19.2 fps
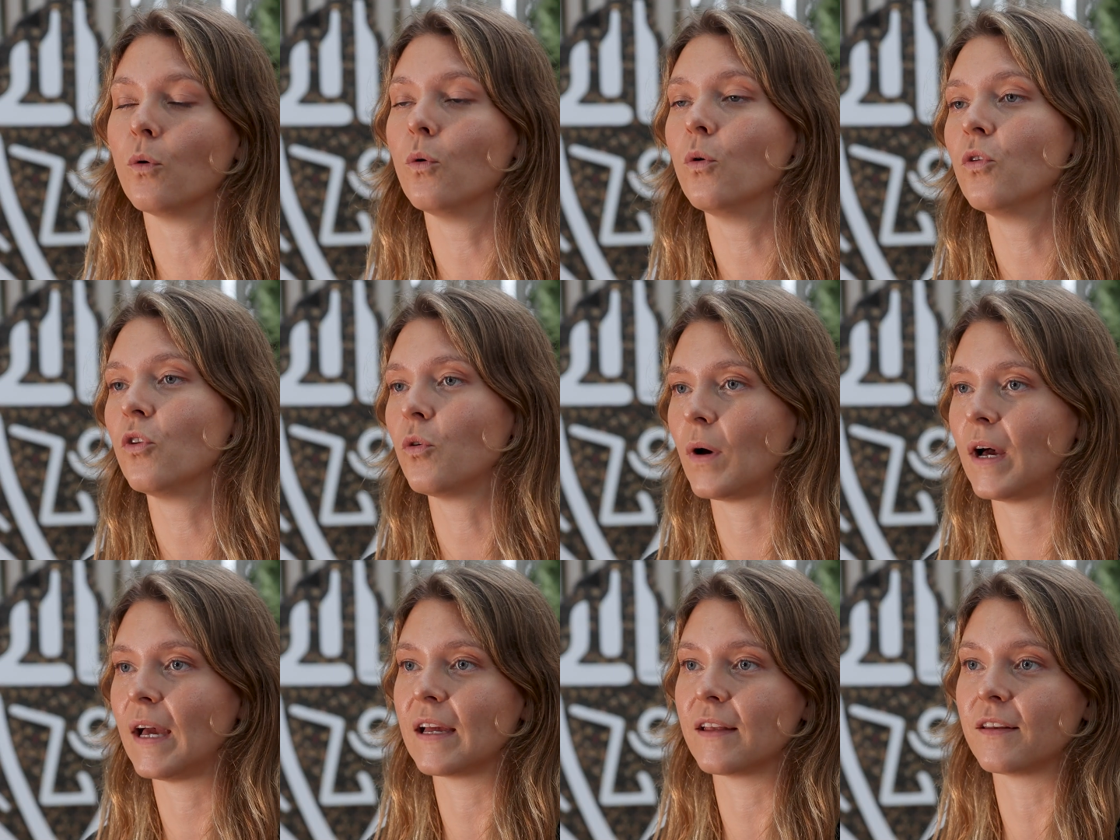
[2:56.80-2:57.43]
all
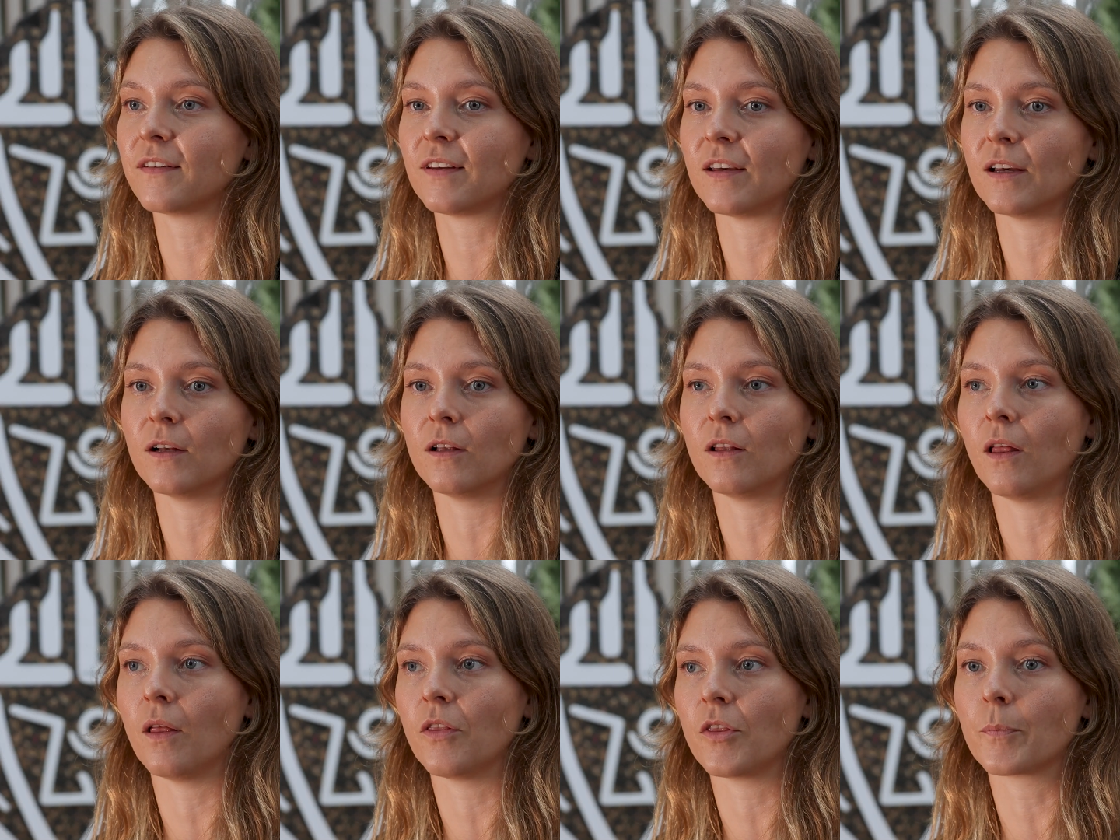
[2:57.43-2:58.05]
the way
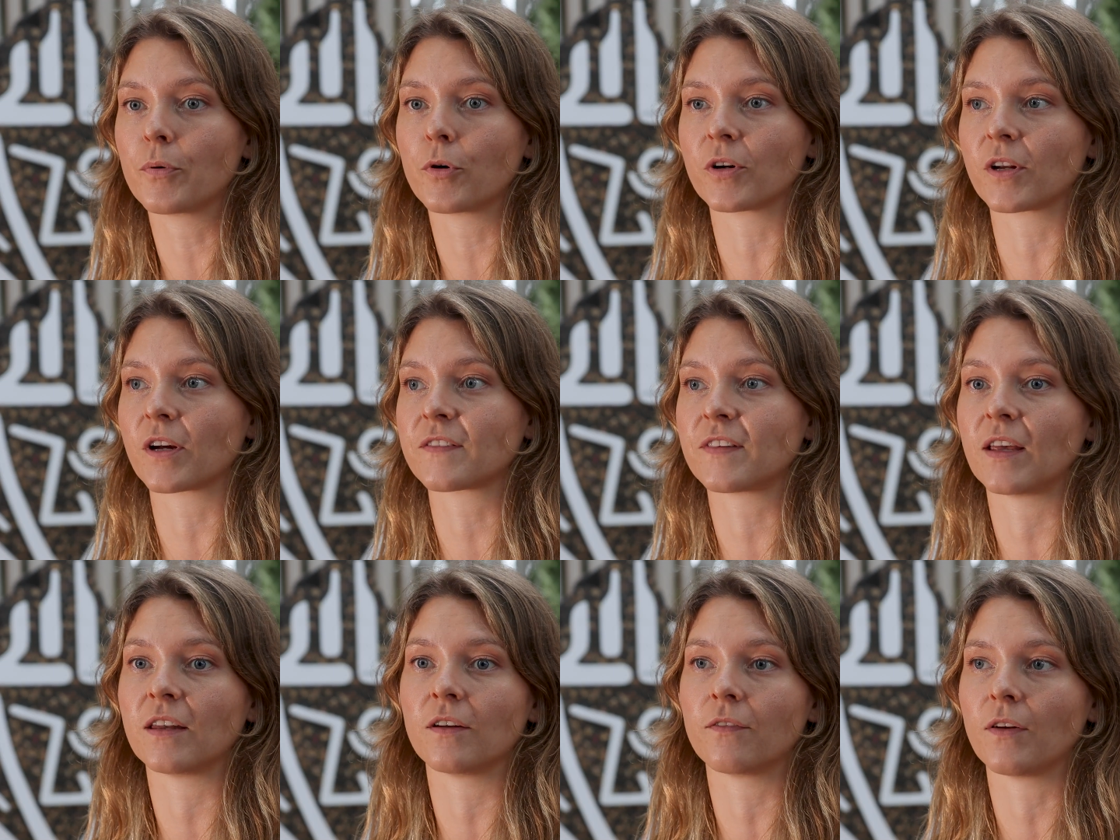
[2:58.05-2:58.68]
until the
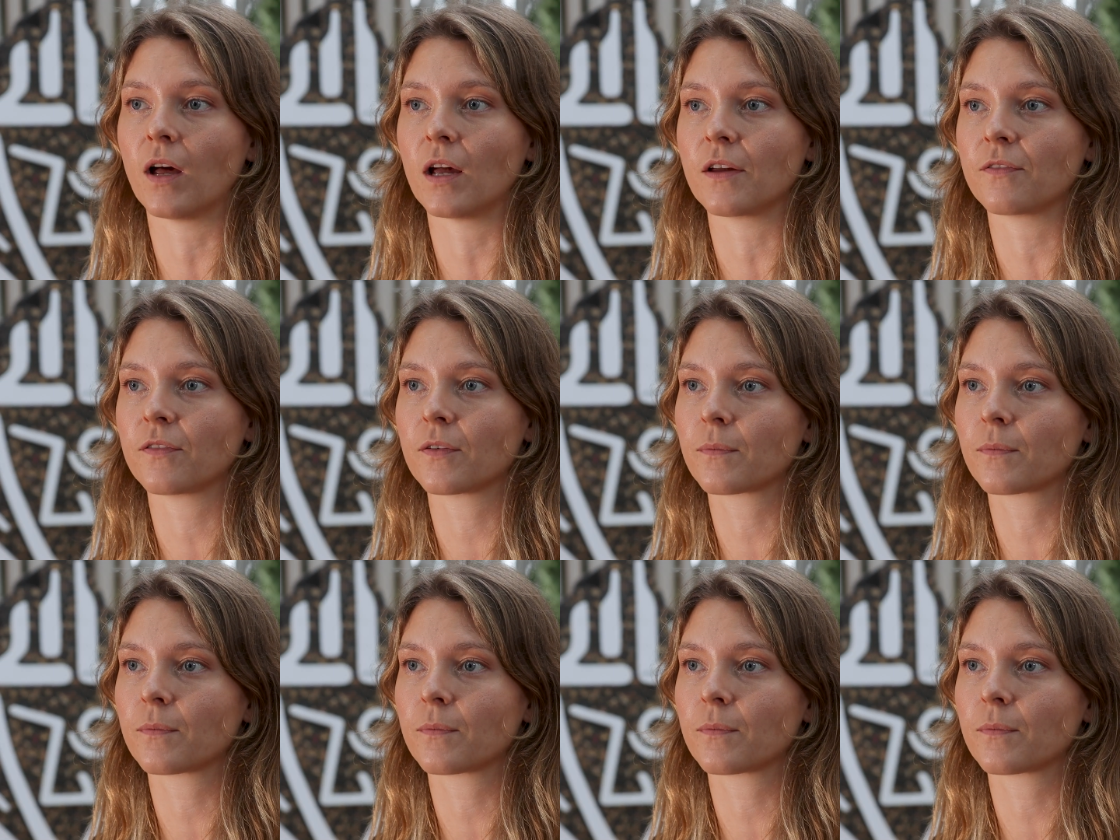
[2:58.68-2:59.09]
product's end of life.